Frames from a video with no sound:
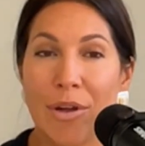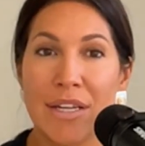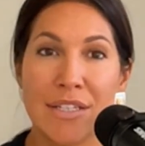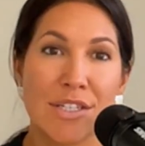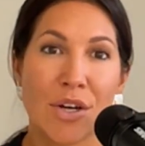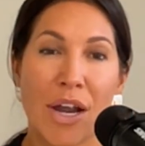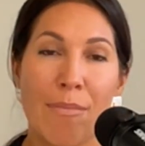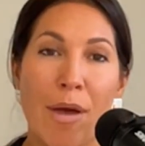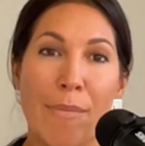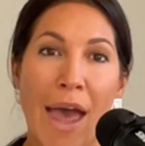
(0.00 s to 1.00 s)
on
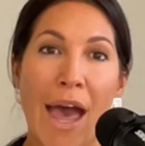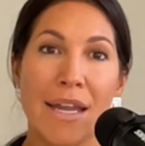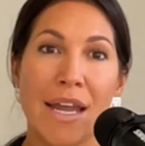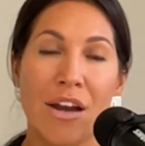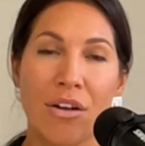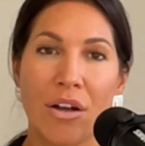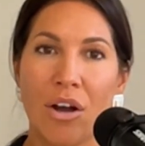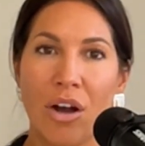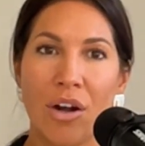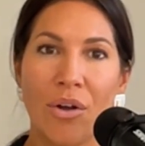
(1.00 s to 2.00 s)
Instagram. I'm at Erika
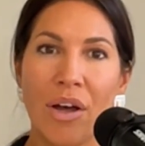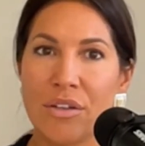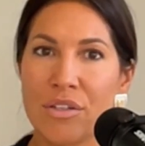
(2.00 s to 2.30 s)
Karl